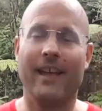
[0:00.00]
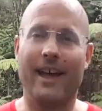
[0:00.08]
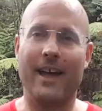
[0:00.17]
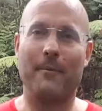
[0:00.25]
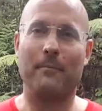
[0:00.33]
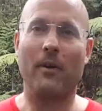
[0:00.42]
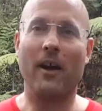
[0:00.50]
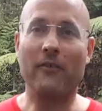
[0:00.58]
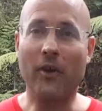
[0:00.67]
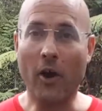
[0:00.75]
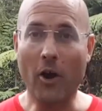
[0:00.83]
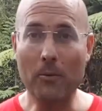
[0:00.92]
I
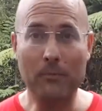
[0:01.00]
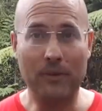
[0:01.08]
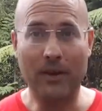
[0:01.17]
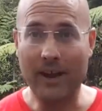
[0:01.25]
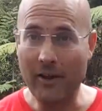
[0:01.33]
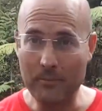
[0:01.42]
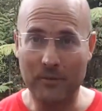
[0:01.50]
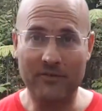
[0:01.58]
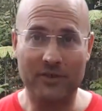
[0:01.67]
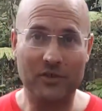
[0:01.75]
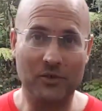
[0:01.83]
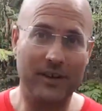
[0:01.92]
hope you've
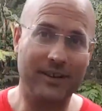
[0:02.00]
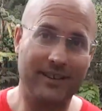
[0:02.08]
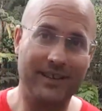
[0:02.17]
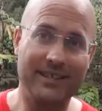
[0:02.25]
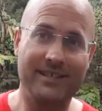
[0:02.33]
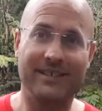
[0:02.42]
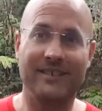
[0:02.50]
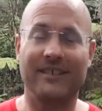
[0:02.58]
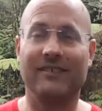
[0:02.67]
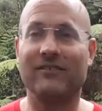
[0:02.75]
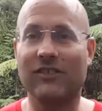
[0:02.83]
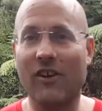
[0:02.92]
enjoyed this
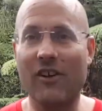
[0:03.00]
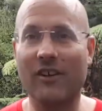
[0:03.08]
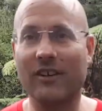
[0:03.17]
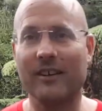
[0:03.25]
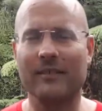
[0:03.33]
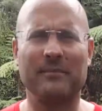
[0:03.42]
vlog.